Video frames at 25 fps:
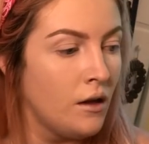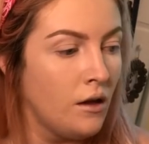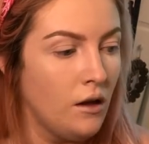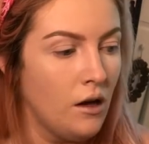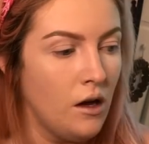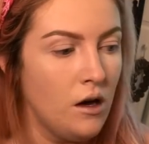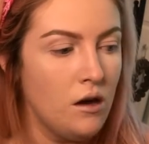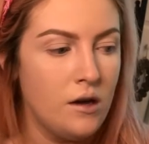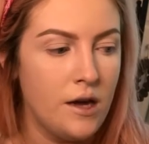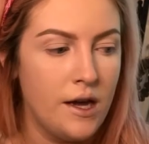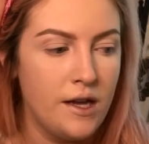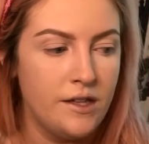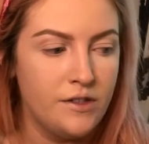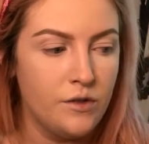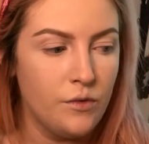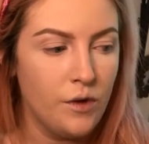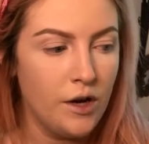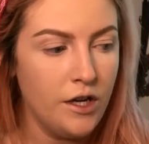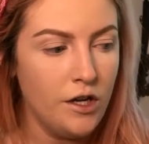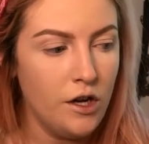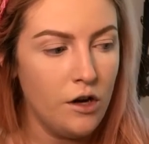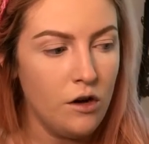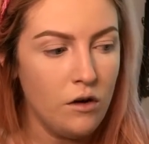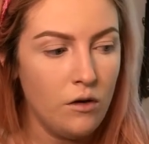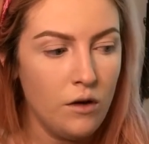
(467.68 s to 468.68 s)
Okay, so I
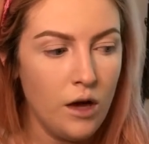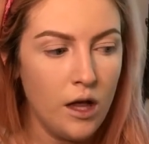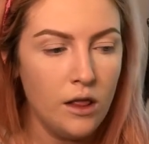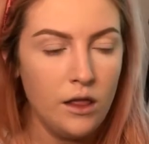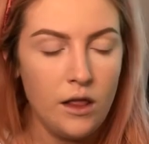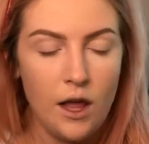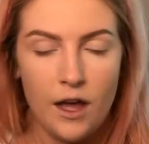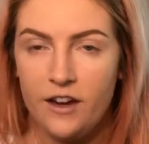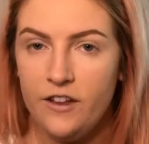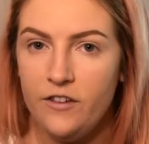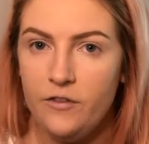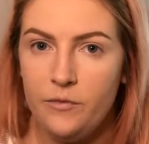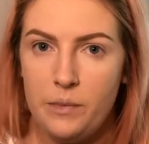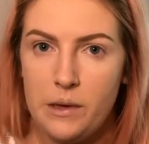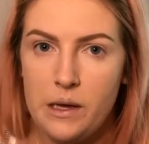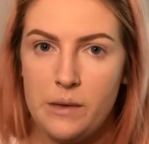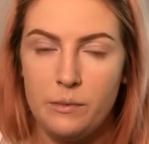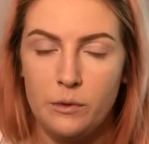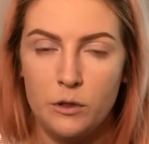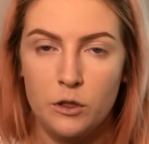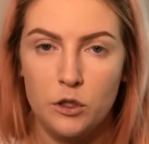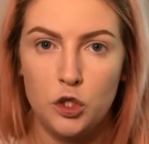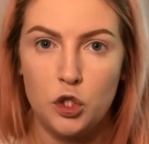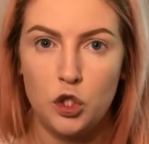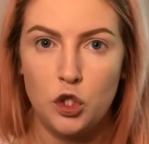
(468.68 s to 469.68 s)
know a lot of
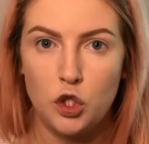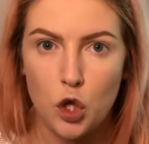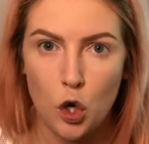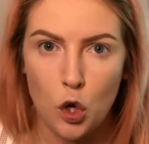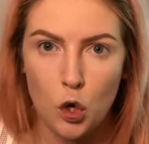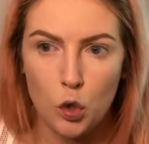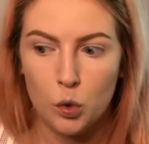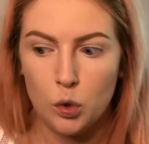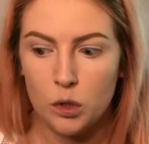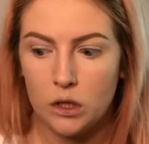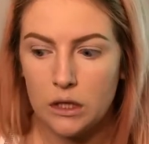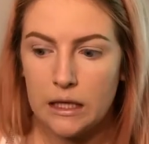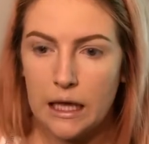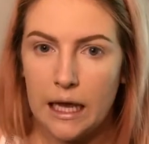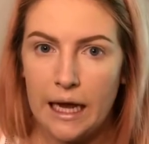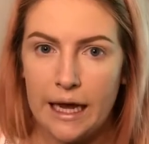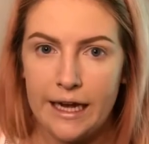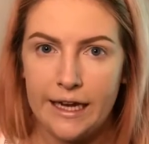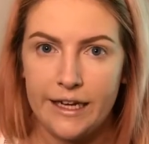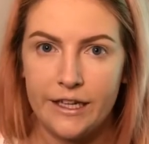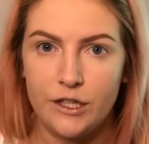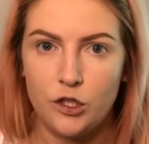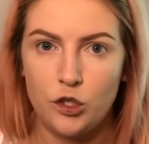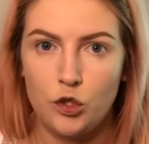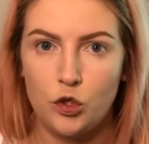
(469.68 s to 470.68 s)
people don't
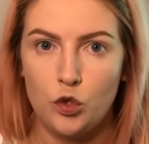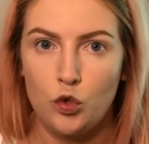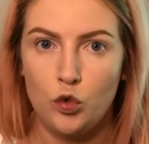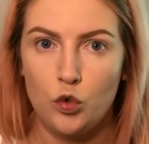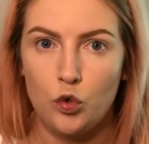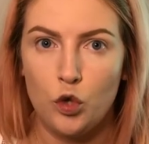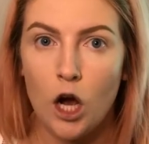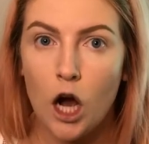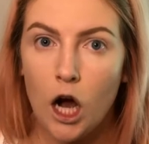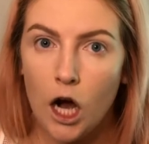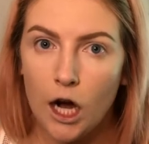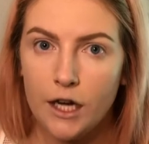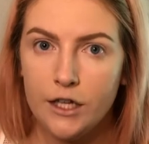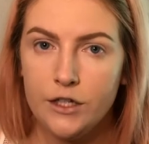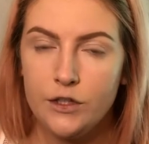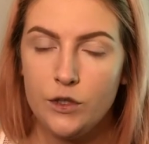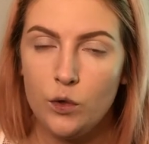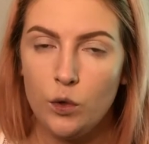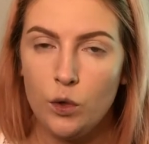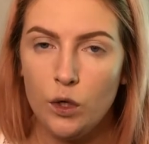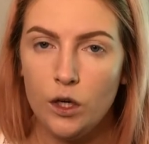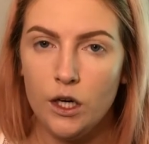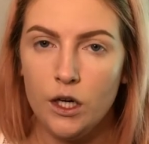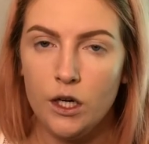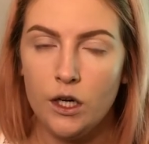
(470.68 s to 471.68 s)
like to
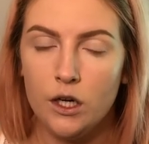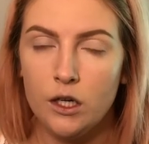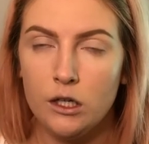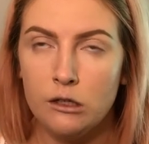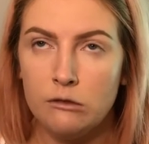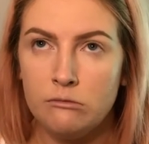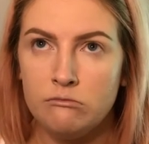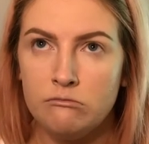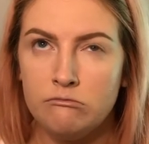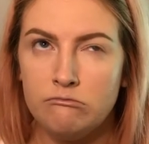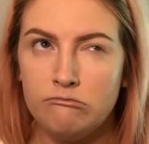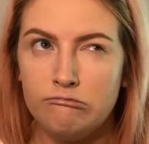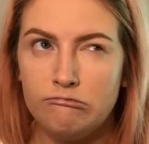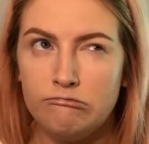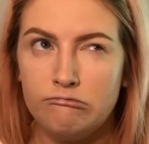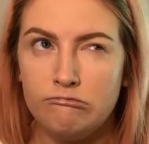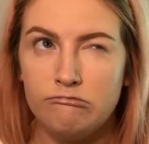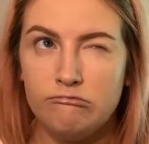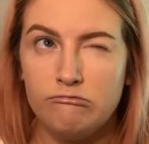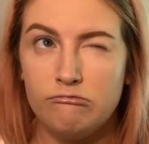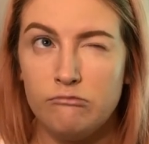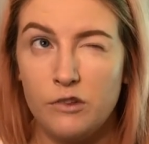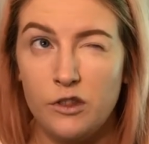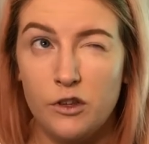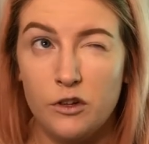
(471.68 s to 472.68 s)
contour
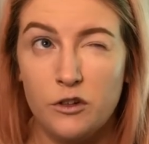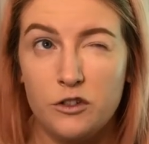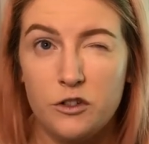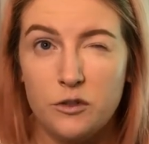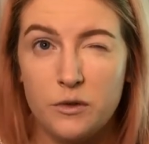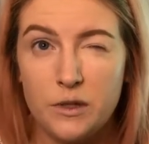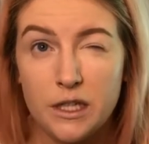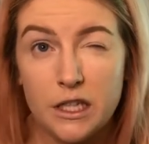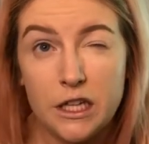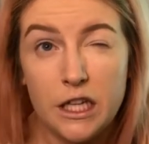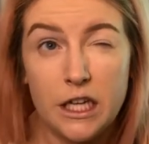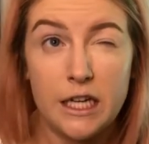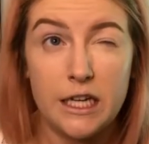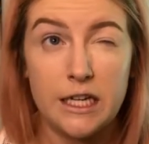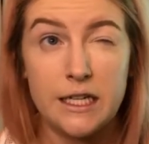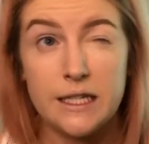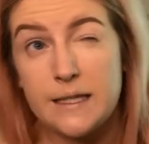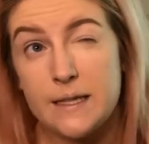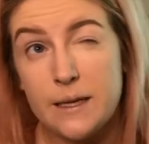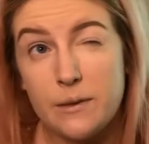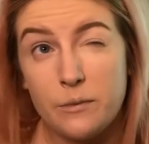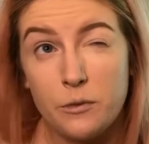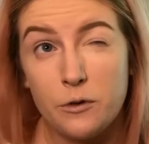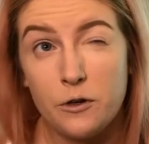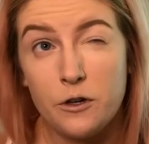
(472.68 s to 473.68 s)
when they're doing like a
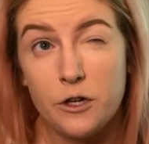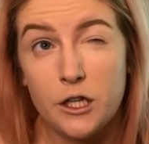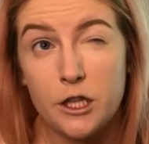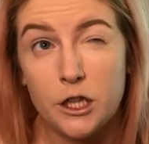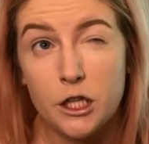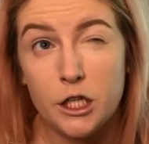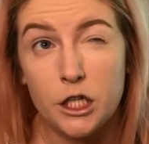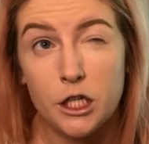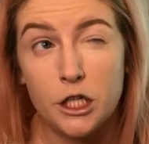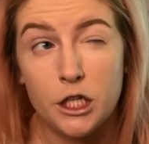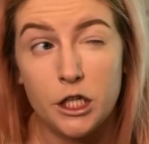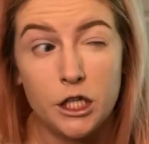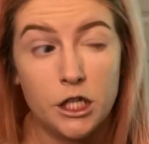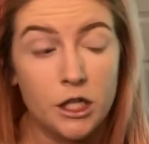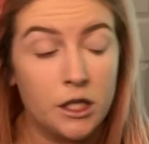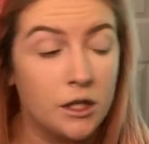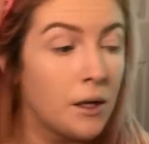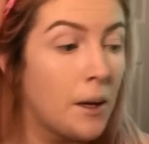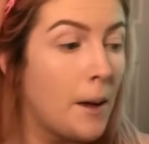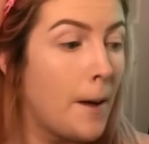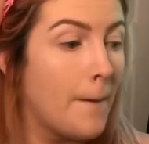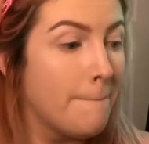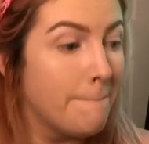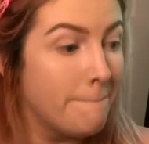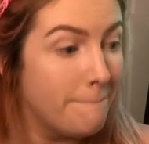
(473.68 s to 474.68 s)
summery look,
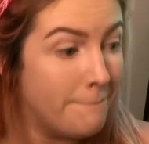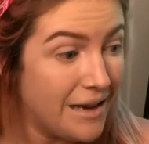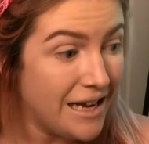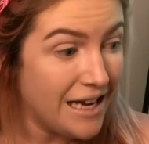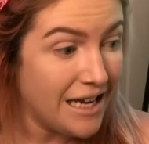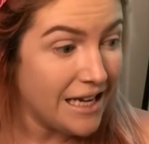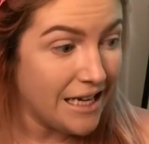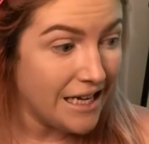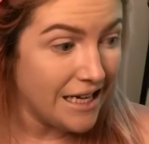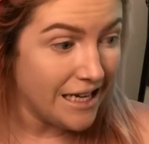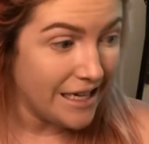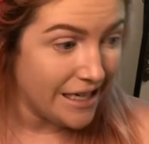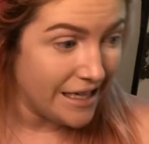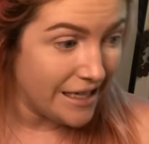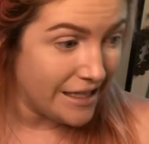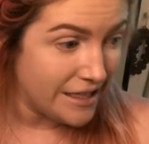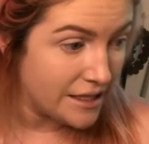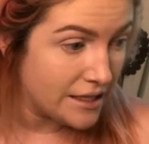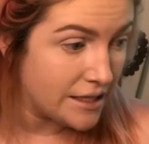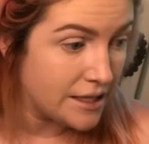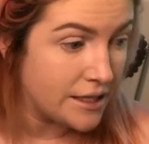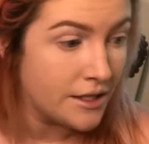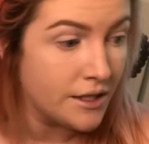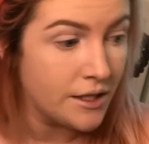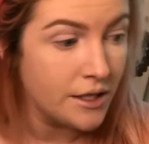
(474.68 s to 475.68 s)

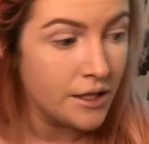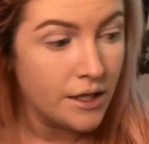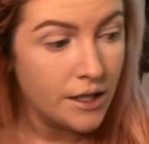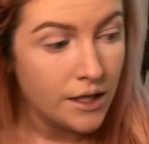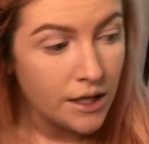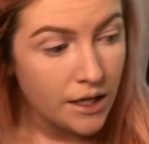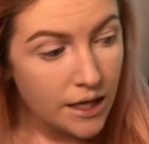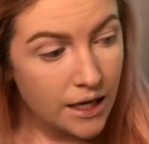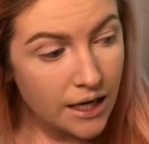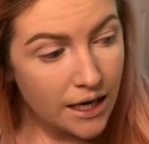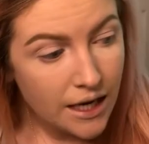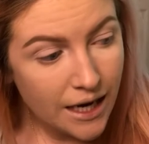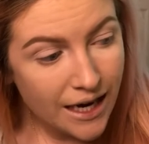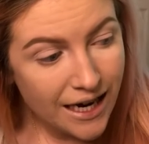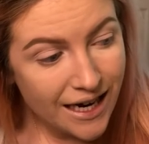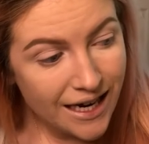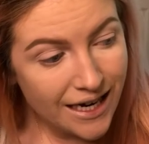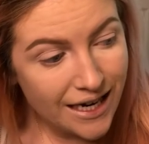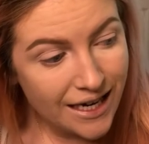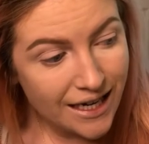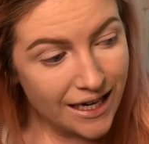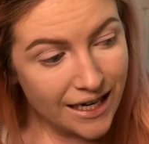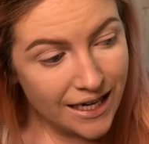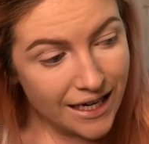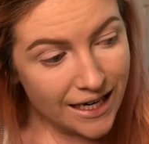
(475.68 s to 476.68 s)
but
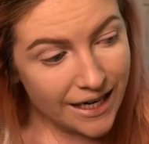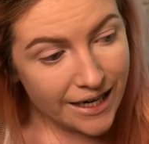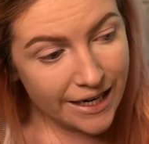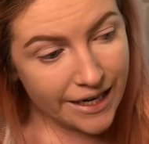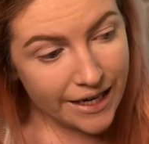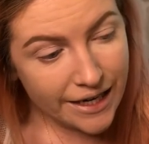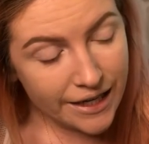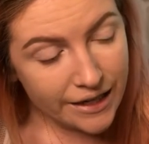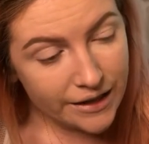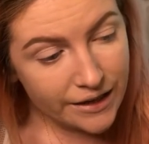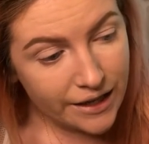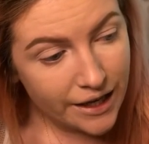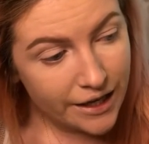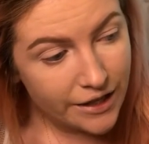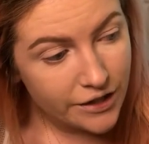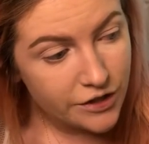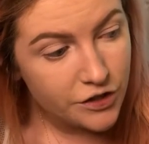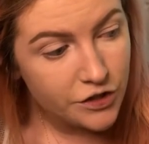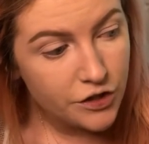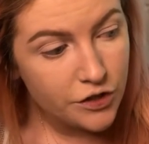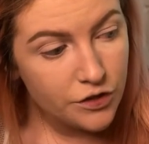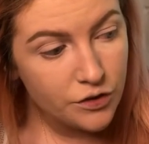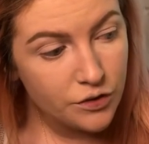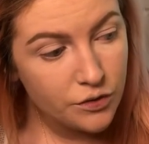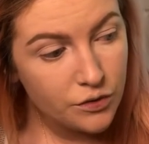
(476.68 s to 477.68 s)
I like
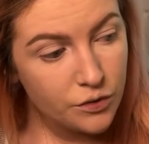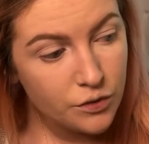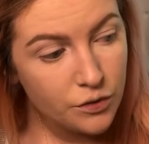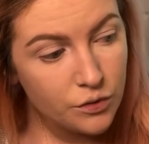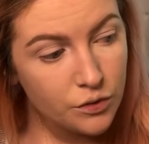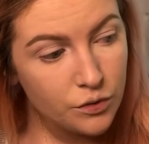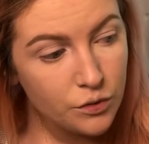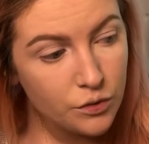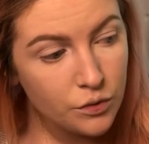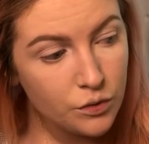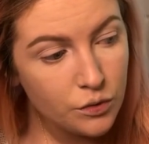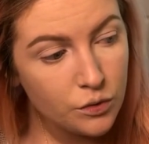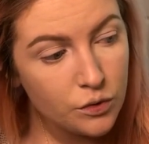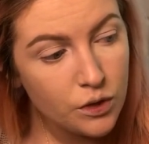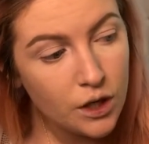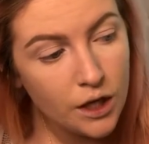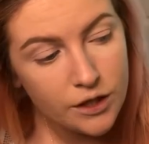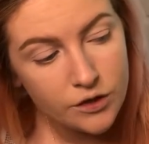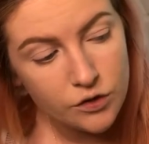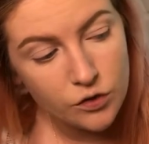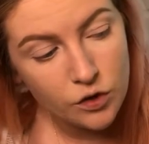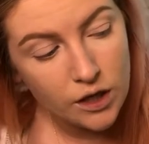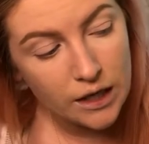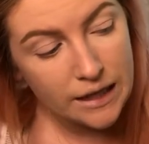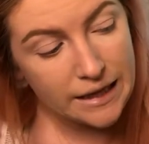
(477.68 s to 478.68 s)
to
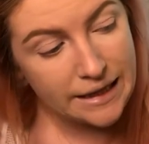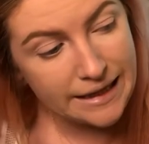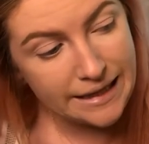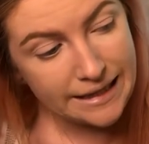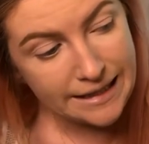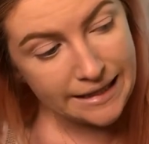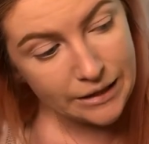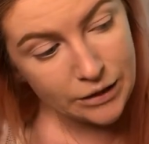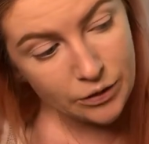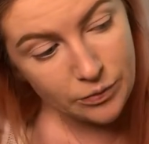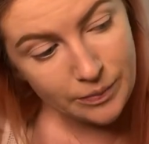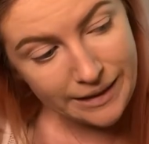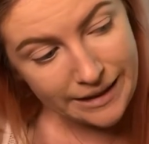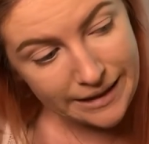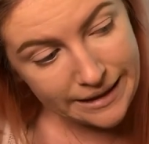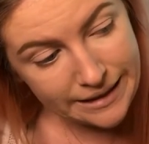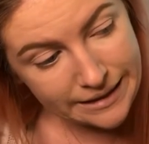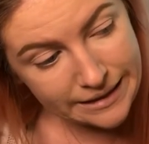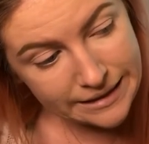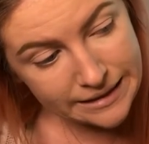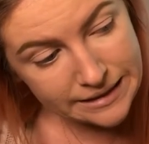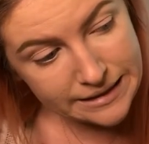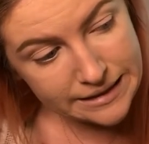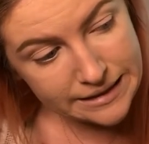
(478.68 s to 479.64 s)
contour a little bit.